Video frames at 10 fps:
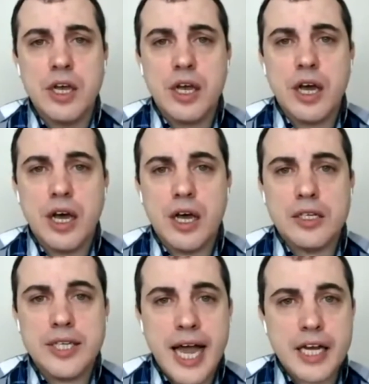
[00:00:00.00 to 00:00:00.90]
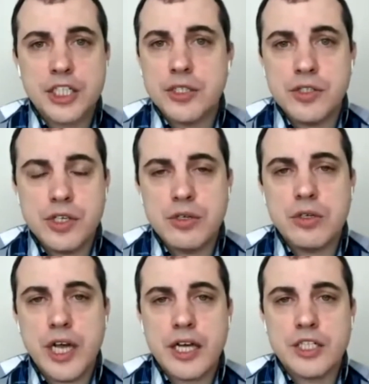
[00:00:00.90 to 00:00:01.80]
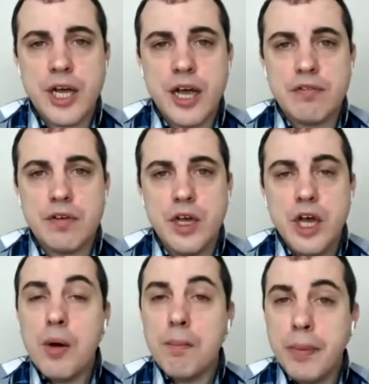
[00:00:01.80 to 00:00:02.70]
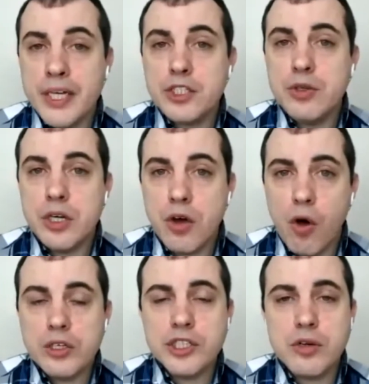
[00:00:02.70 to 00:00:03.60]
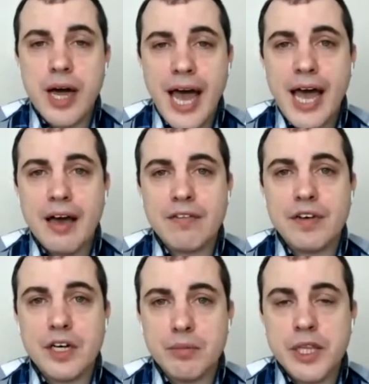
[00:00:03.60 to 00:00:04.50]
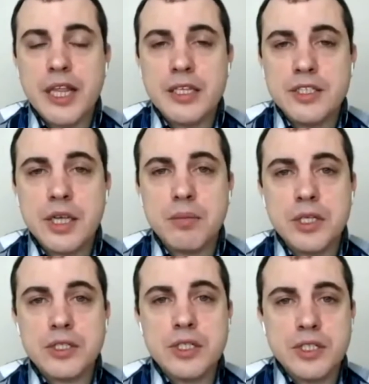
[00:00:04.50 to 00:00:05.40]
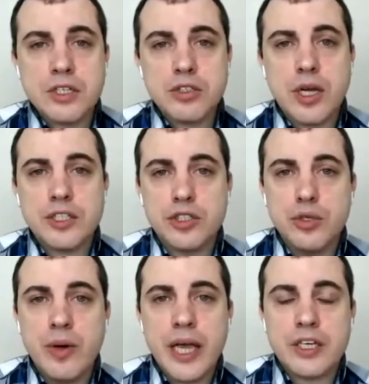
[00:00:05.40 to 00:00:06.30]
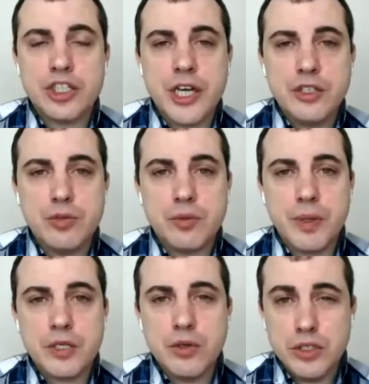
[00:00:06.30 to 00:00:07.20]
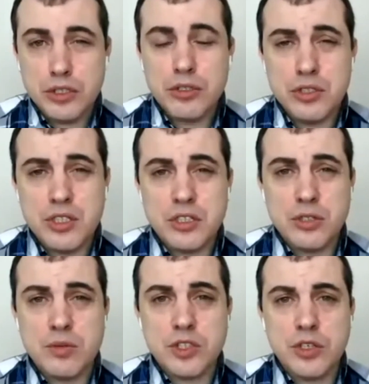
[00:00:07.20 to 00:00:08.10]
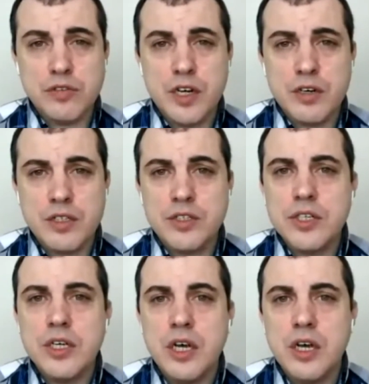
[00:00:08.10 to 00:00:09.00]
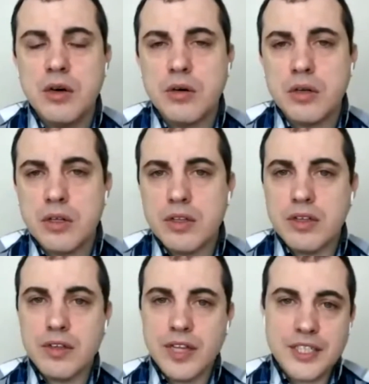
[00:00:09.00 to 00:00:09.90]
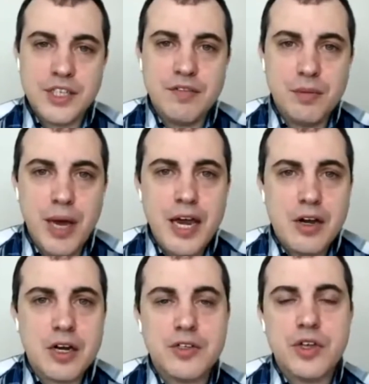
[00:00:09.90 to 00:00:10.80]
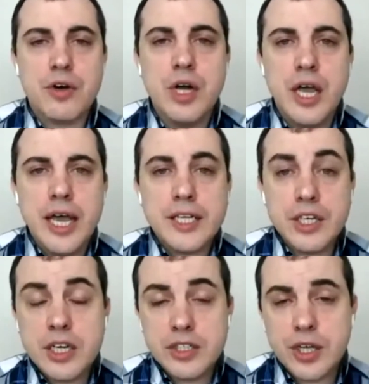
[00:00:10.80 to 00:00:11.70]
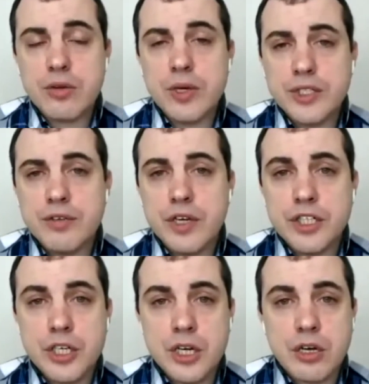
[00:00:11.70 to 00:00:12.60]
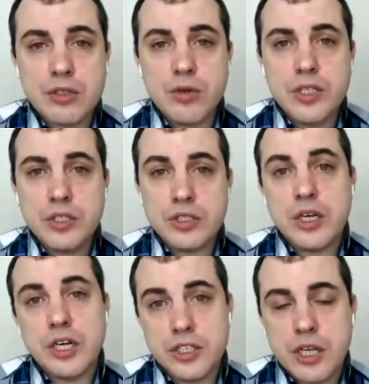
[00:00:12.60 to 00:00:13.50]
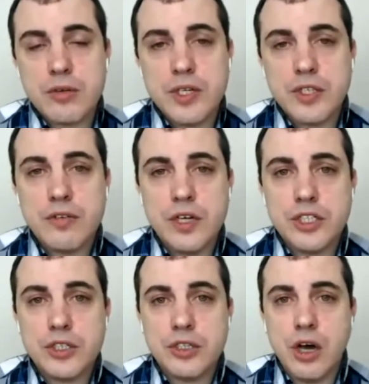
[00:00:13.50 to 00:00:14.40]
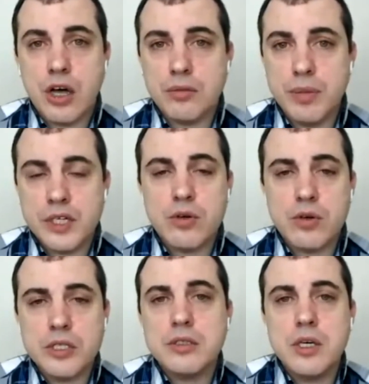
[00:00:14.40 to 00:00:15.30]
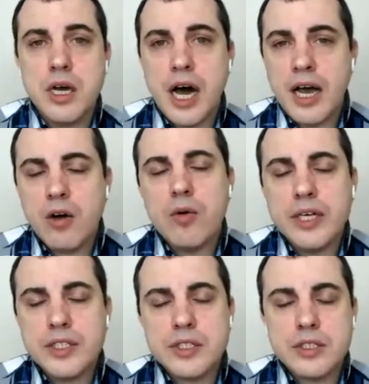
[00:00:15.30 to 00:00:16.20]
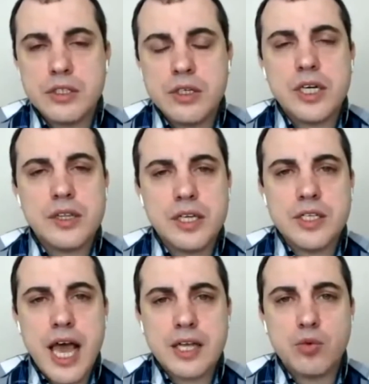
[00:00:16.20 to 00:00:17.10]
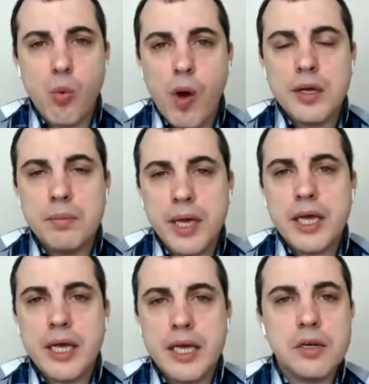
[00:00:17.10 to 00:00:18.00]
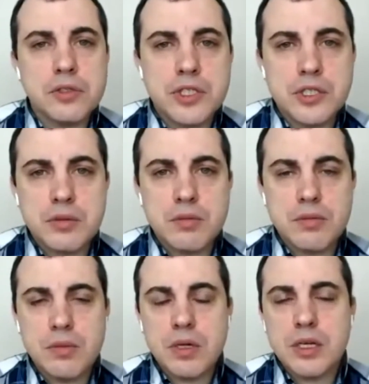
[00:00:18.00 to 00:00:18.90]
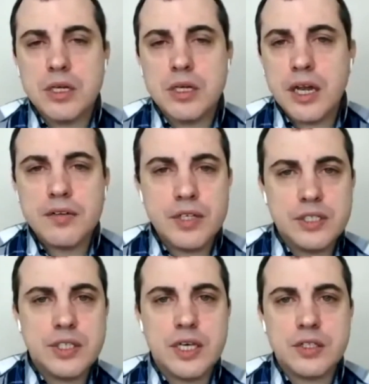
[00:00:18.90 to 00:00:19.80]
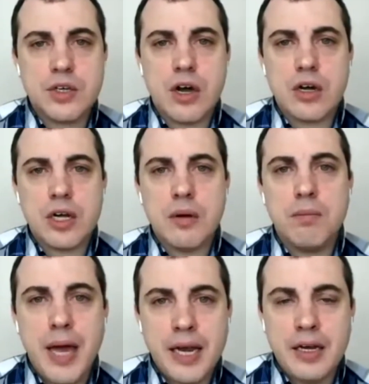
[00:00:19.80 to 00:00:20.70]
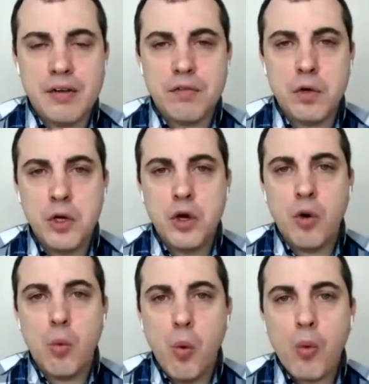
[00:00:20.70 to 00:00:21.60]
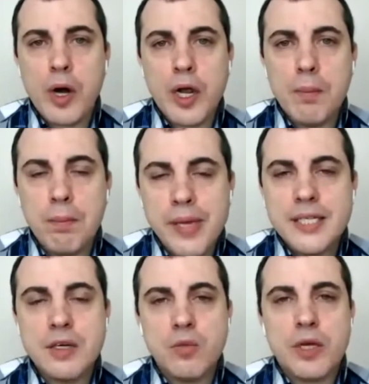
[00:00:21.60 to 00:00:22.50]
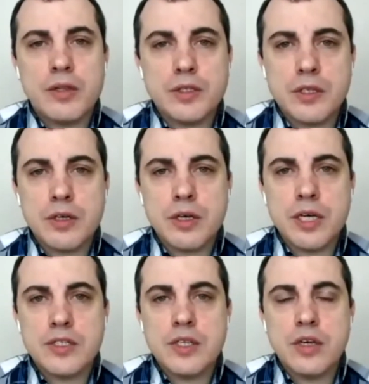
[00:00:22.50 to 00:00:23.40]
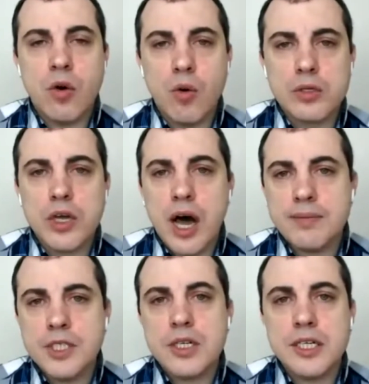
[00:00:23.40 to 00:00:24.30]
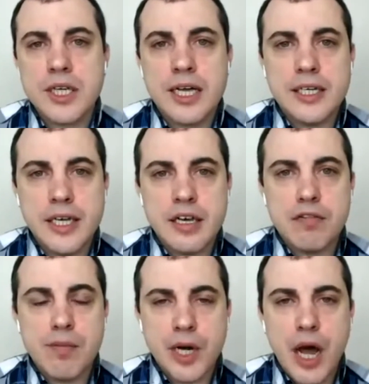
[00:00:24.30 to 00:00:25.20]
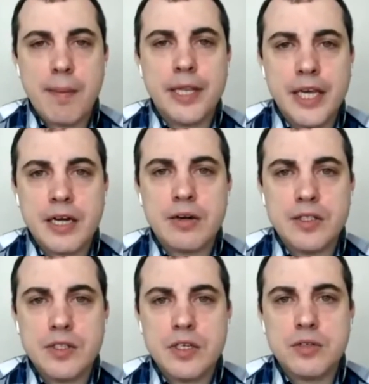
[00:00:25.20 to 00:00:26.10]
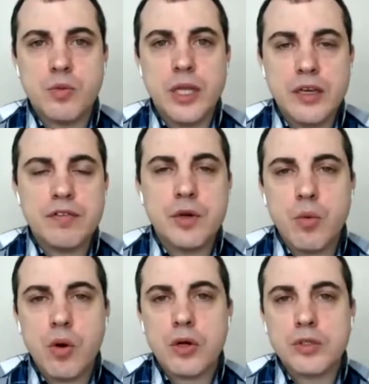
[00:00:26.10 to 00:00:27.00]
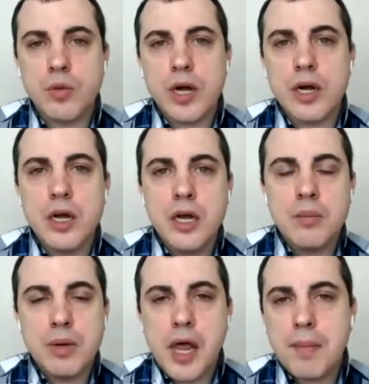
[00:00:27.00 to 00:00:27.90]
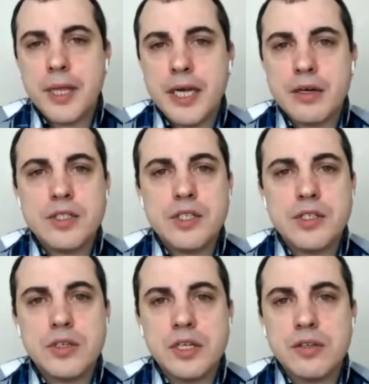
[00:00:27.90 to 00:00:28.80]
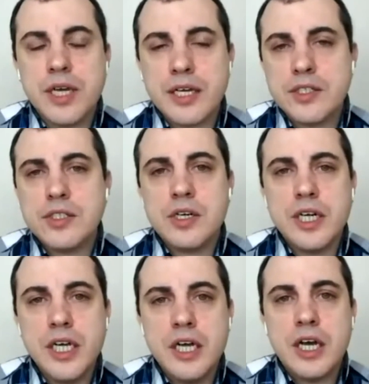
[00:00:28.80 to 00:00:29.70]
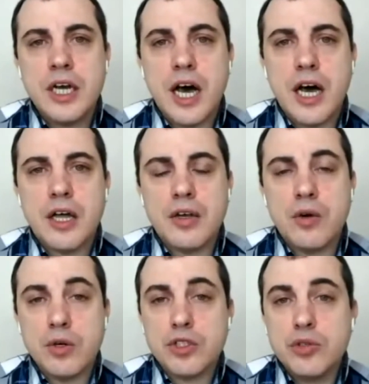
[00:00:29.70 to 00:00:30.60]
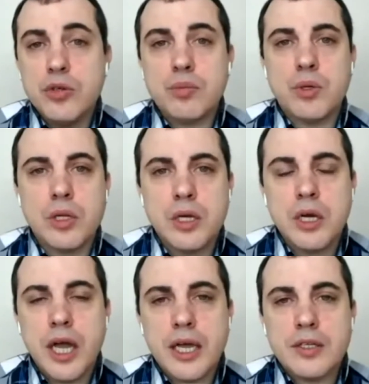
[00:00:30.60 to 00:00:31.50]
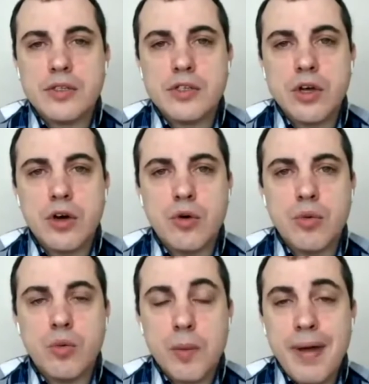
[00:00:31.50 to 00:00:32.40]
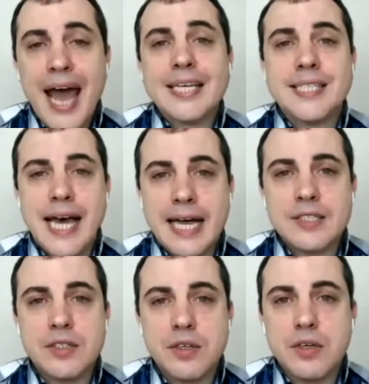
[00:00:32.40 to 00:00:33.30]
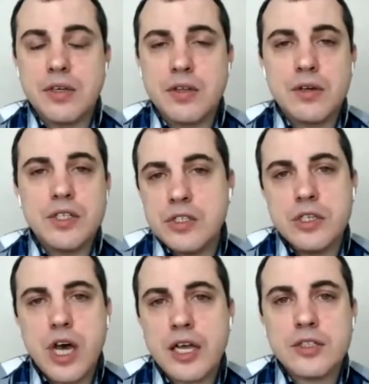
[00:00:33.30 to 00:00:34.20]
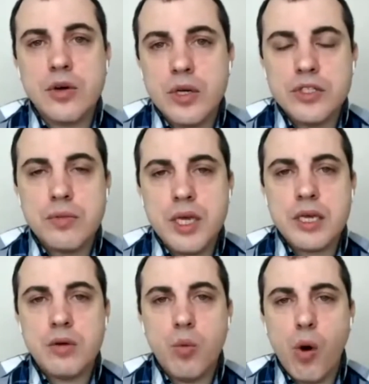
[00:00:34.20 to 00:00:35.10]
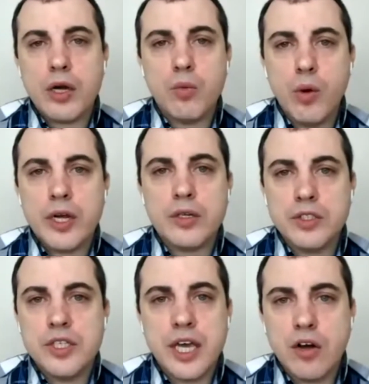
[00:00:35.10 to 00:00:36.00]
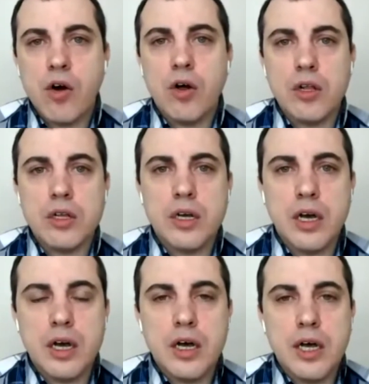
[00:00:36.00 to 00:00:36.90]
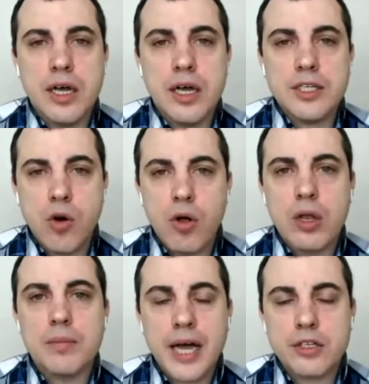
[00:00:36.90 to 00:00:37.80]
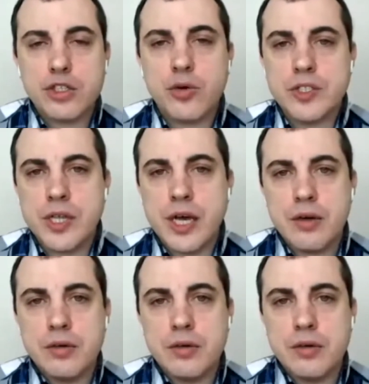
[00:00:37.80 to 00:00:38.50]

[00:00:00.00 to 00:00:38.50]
Dash and ZeroCash have. But you can also have a completely seamless, decentralized two-way exchange with Bitcoin to use it as a reserve currency. Well, that's even better. So it's going to accelerate innovation in altcoins. It's going to accelerate innovation on Bitcoin. I always look at this as one big ecosystem. None of these things are competitive. What we're competing with is the old obsolete idea of monopoly currencies. We live in a world where monopoly currencies are neither necessary nor suitable. And so we're past that. There is not going to be one winner to take all. It's all about choice now.